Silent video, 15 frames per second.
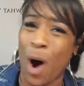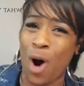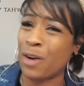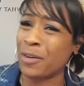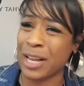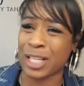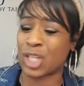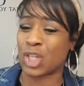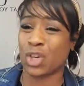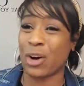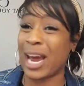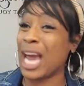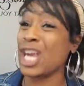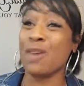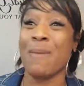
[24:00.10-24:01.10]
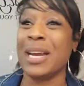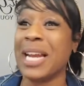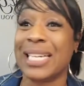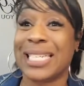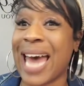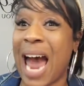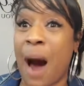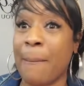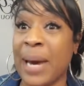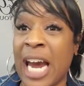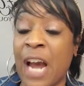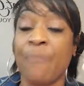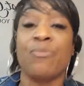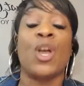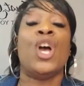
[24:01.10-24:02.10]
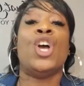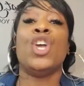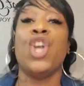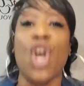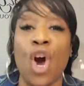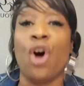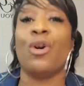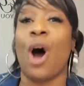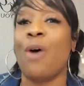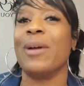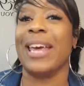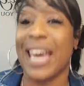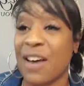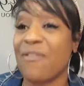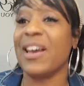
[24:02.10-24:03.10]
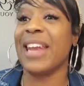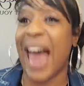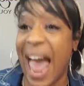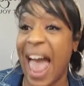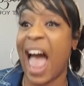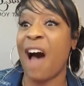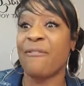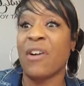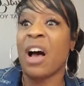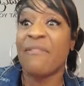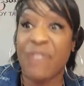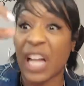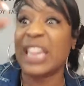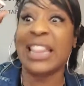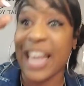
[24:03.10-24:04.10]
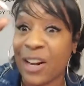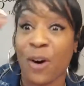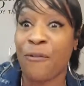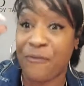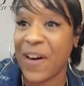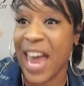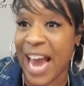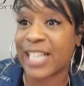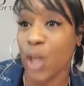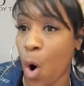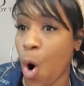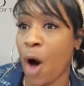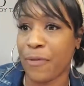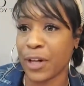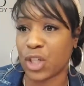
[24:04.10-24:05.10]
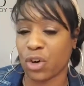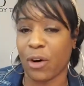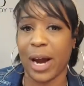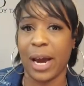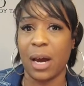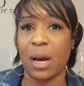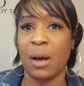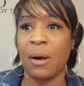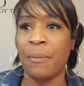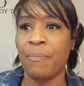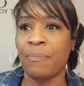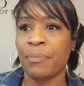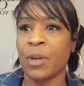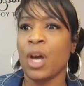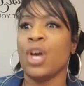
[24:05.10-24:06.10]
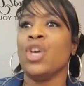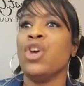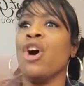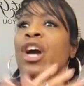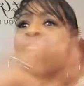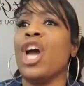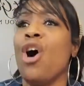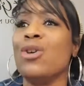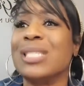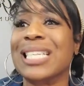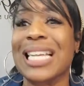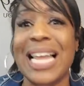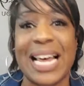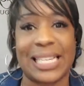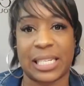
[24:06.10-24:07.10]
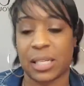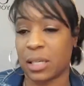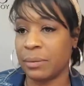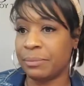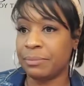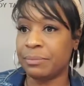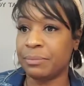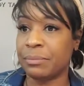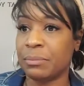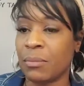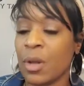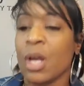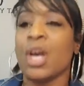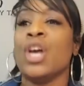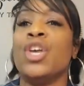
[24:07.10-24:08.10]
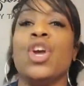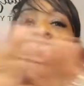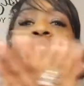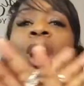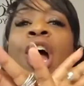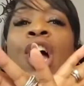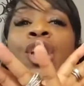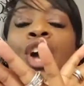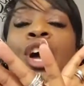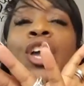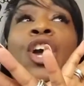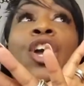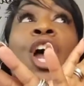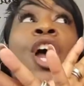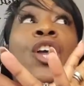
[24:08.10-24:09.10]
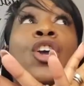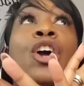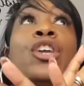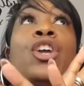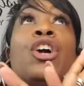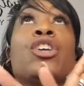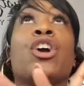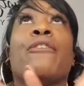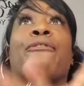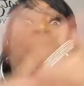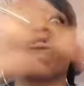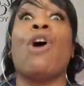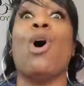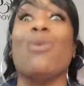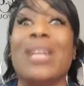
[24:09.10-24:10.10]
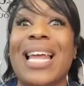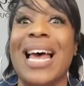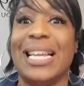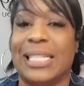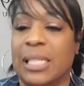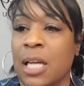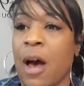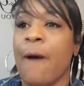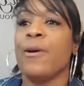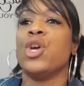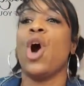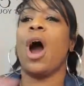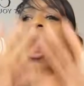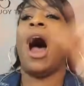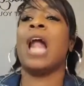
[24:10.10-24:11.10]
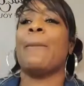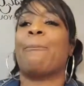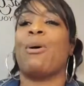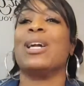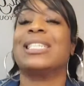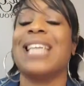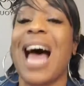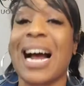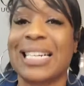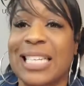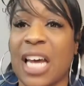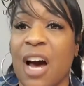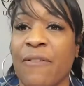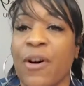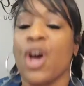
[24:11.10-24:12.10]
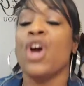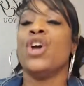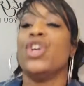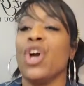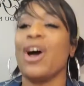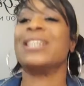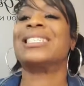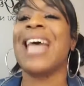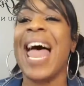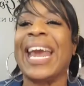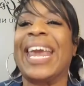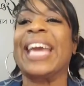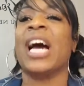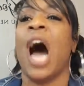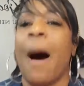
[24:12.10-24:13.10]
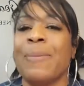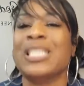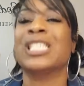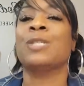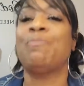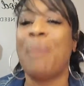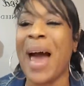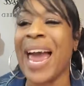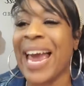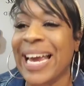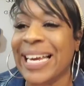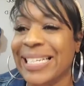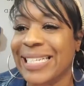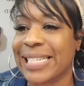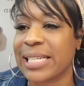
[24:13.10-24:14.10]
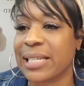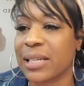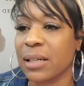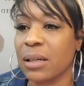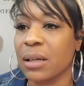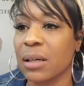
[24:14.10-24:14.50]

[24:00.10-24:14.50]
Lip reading: on this tree, and you mean to tell me you don't even have the little figs on the tree? You're useless. You're fruitless. You're unproductive. You're taking up space.